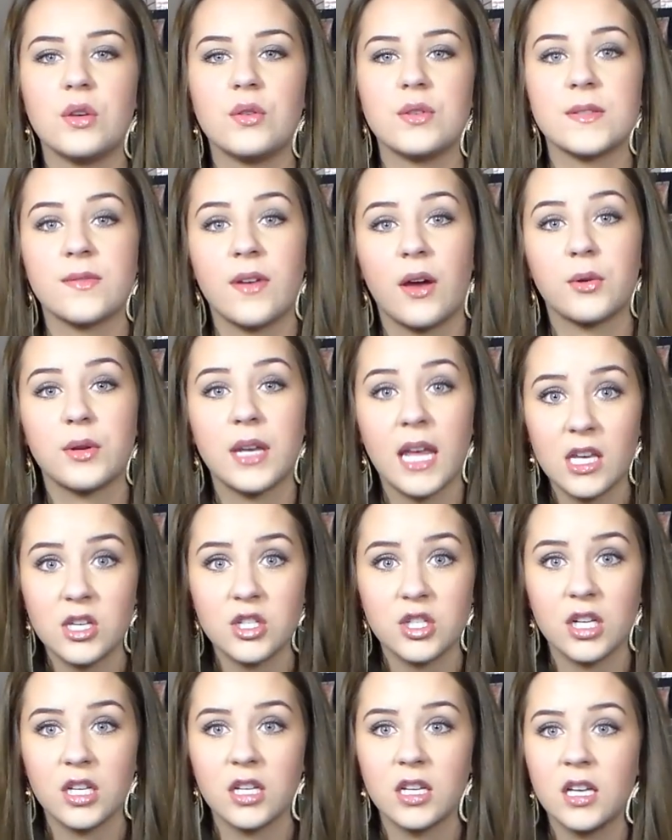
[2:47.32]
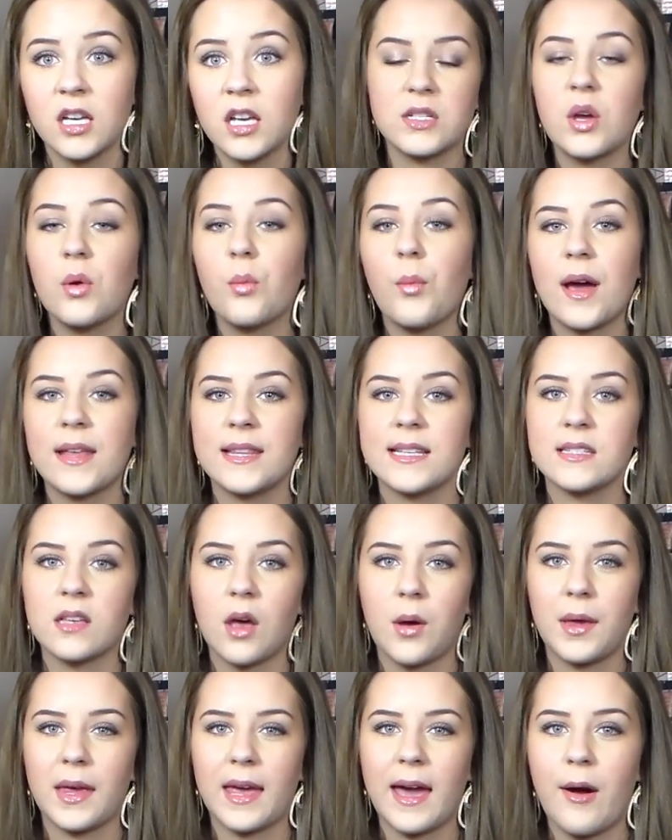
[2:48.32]
use foundation. I don't wear this
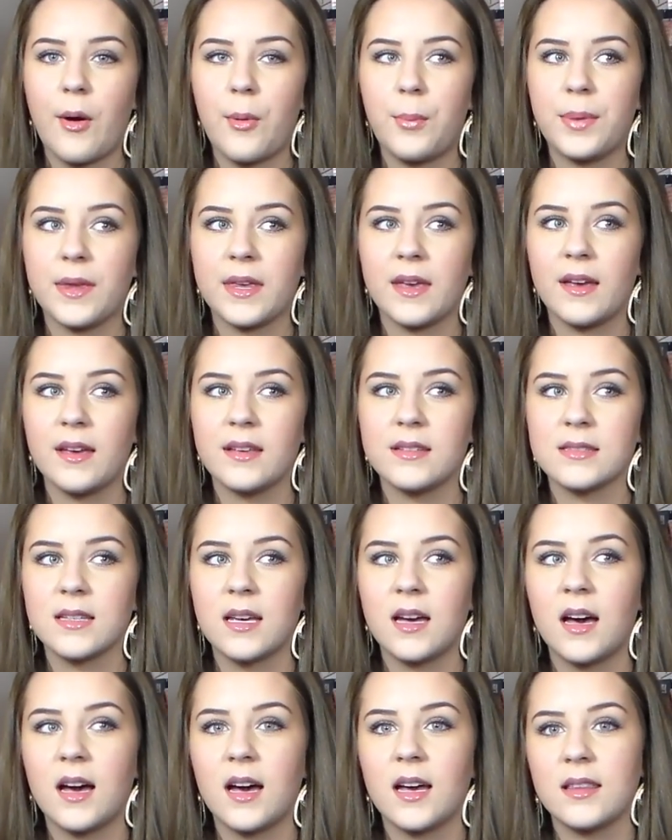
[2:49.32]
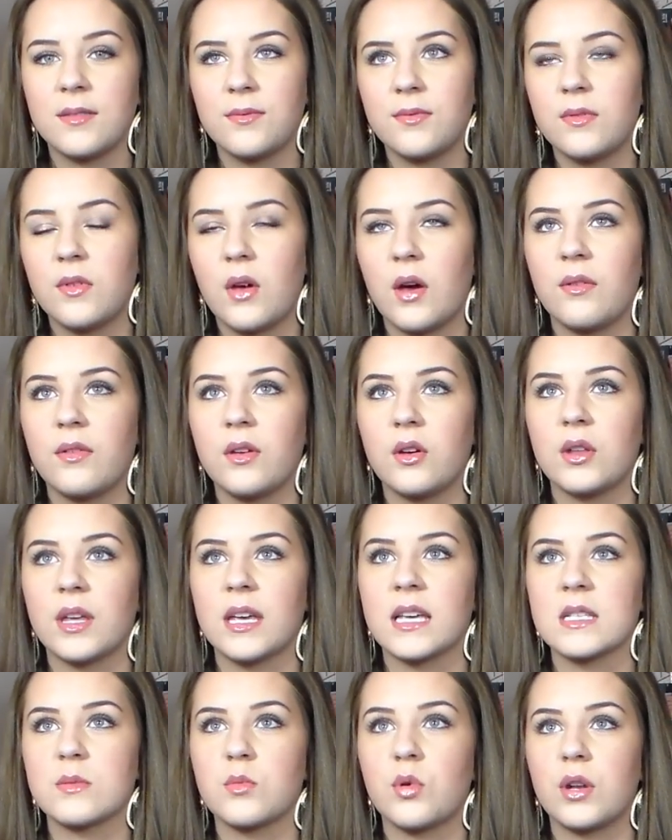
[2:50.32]
going out because I feel
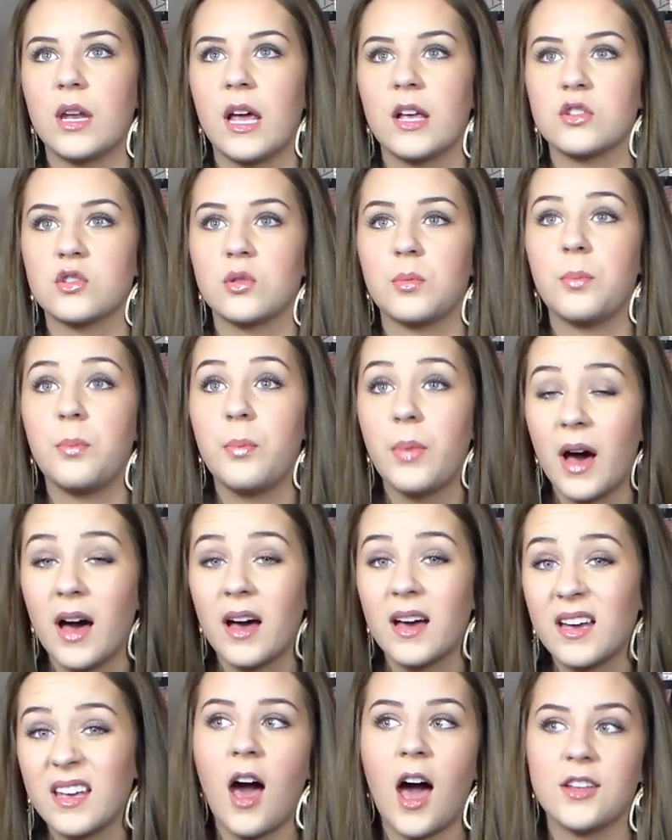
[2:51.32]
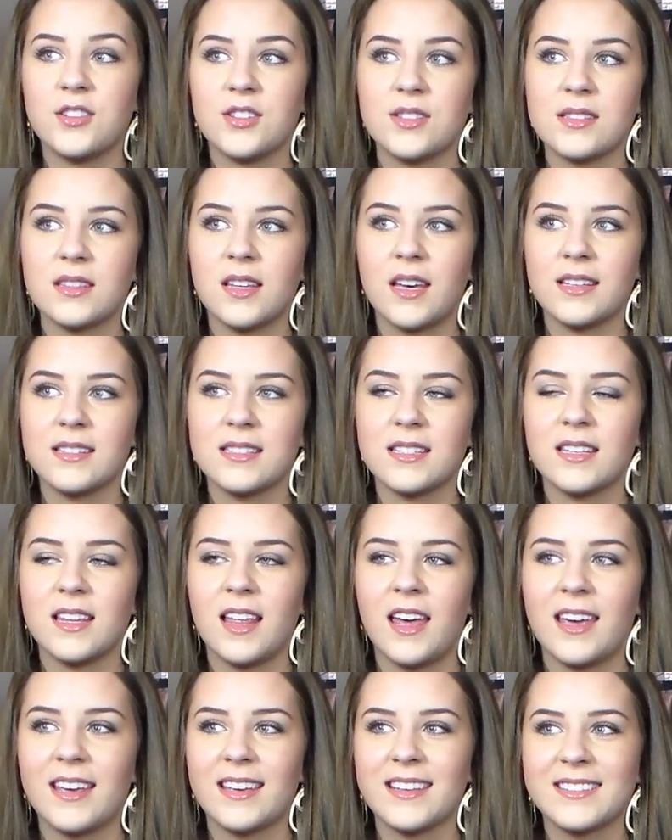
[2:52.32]
like it's more natural, but I just like to
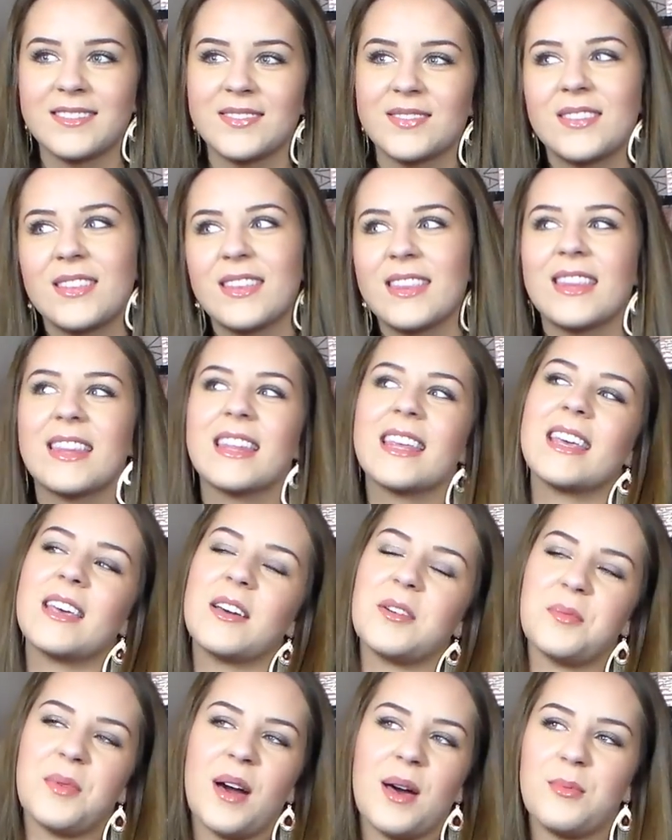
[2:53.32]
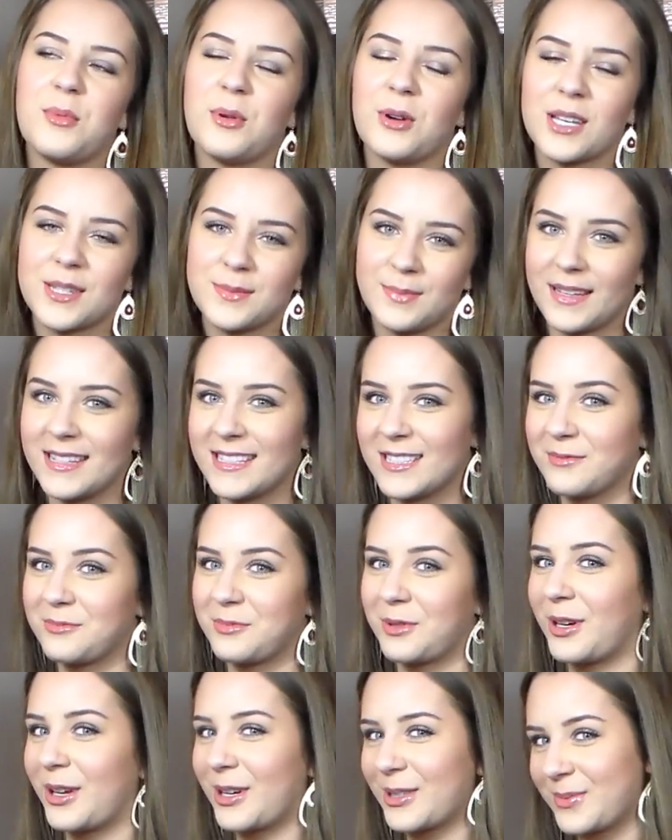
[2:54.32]
like wear more
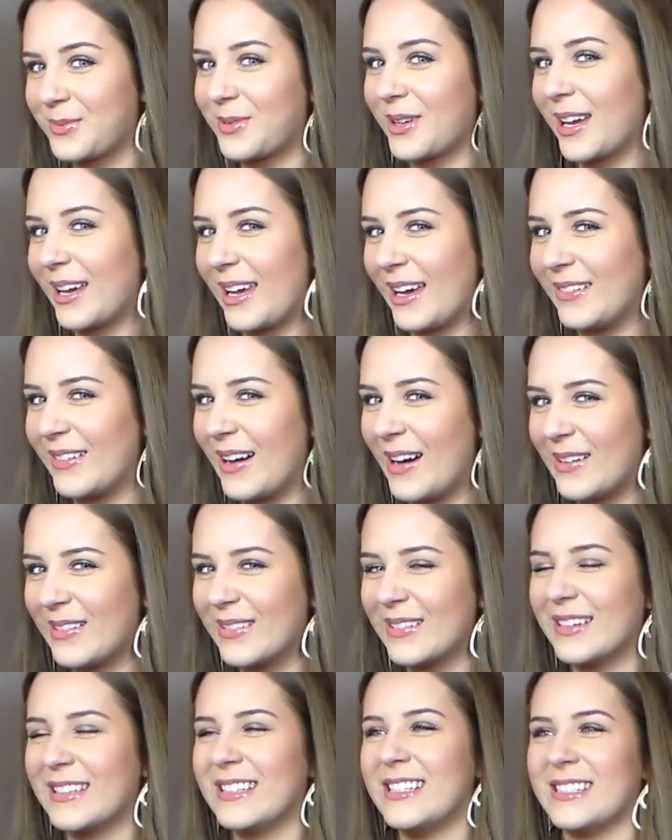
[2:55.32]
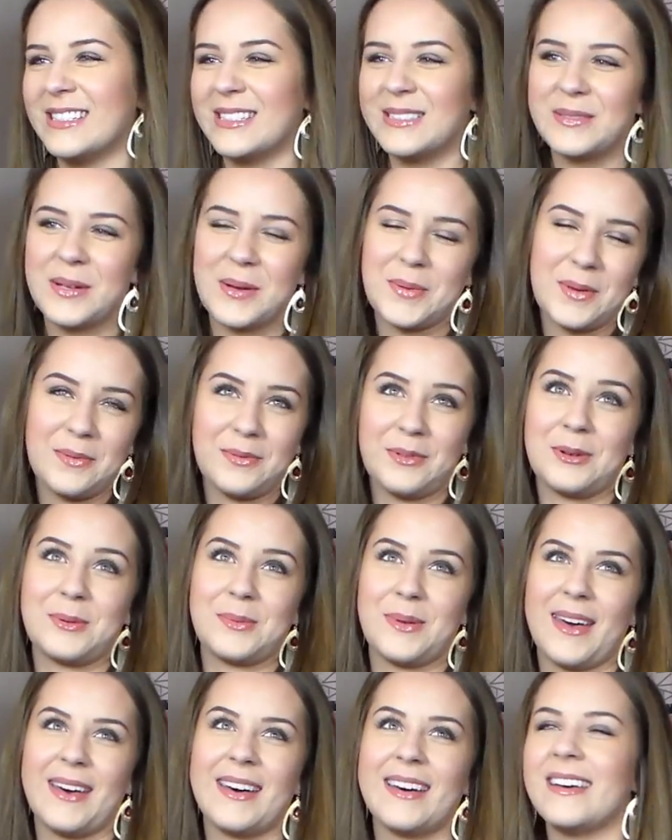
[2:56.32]
expensive products when I go out, just to make me
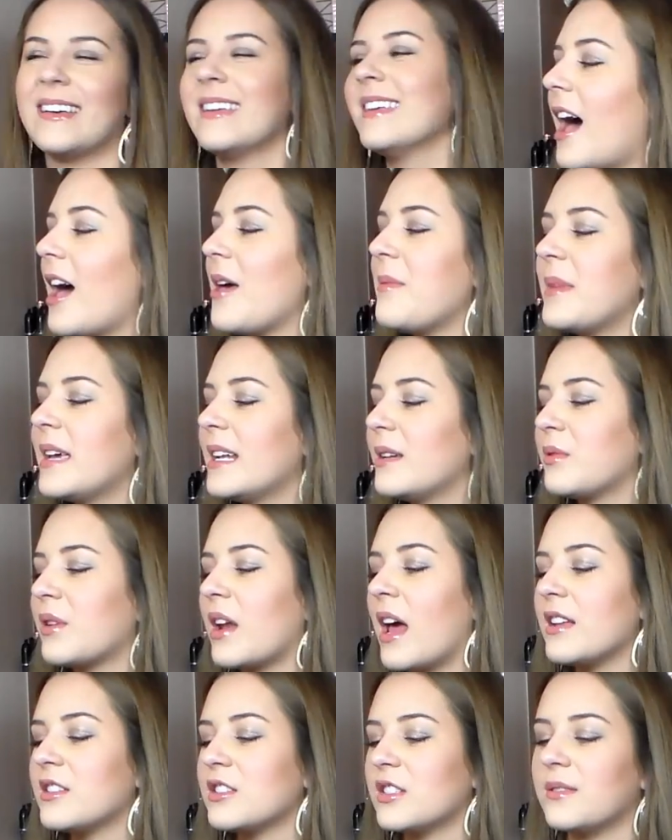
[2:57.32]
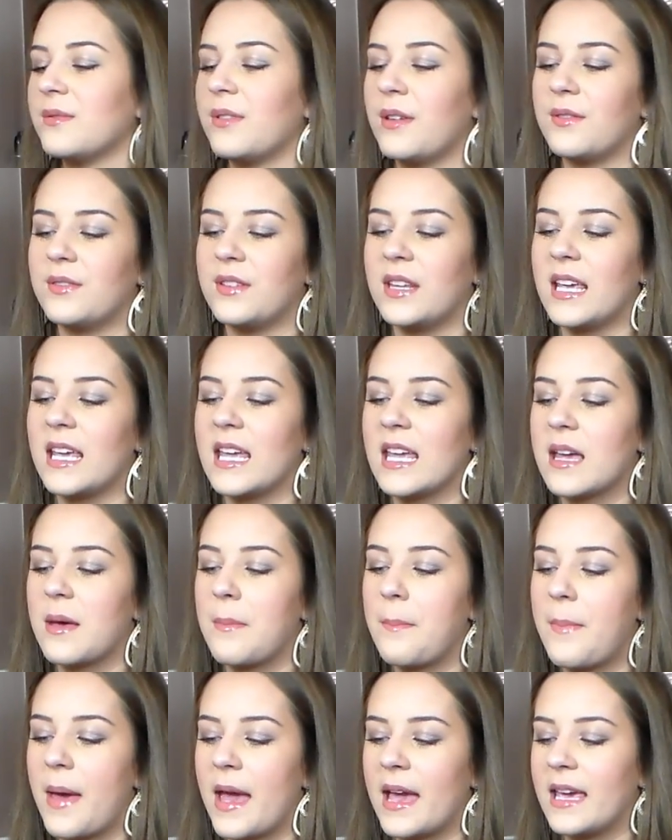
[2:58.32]
feel better. I'm in 150
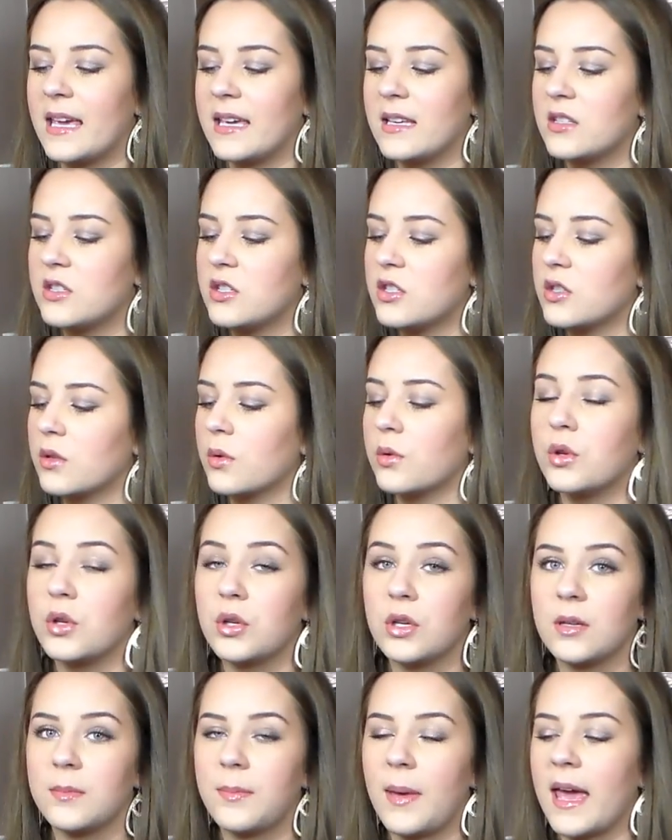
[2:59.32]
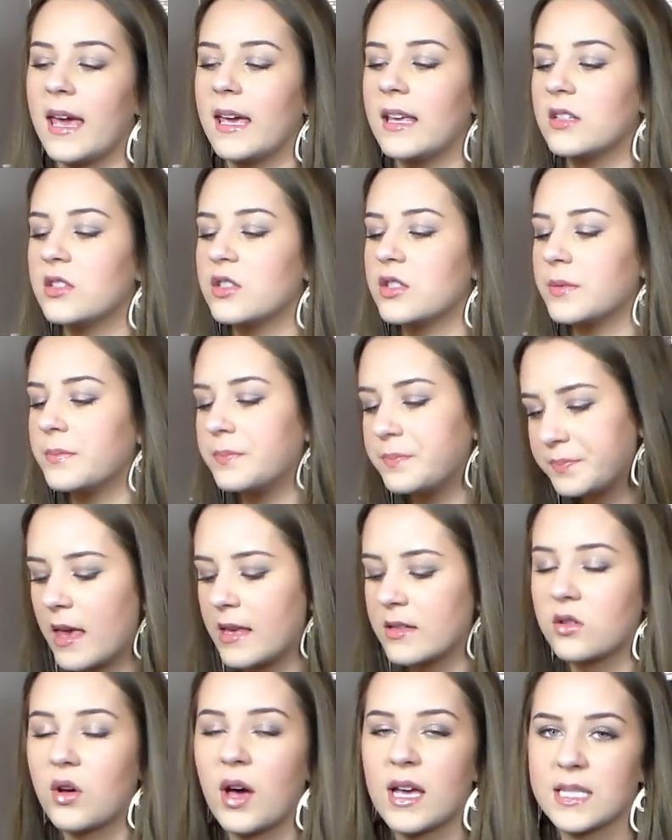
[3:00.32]
beige, or nude beige.
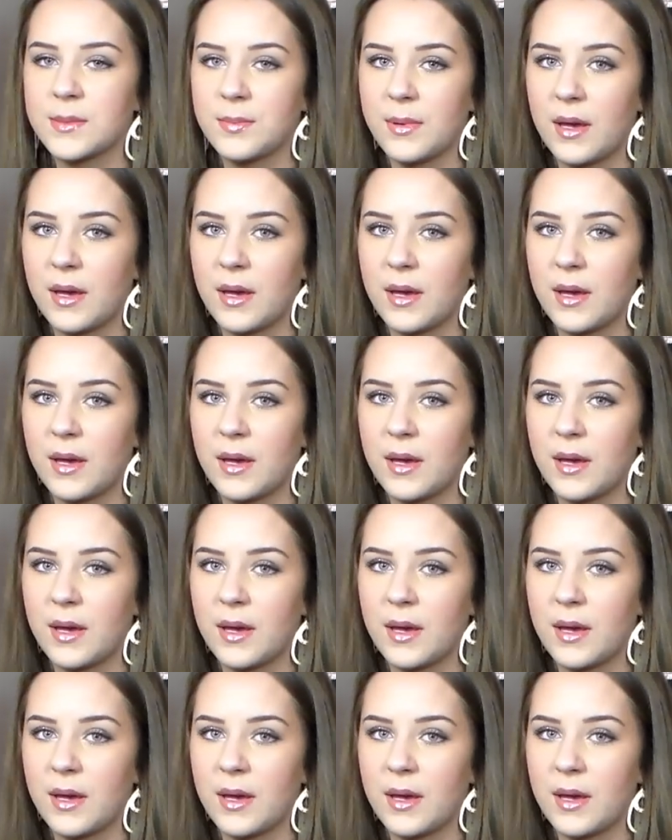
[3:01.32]
It's got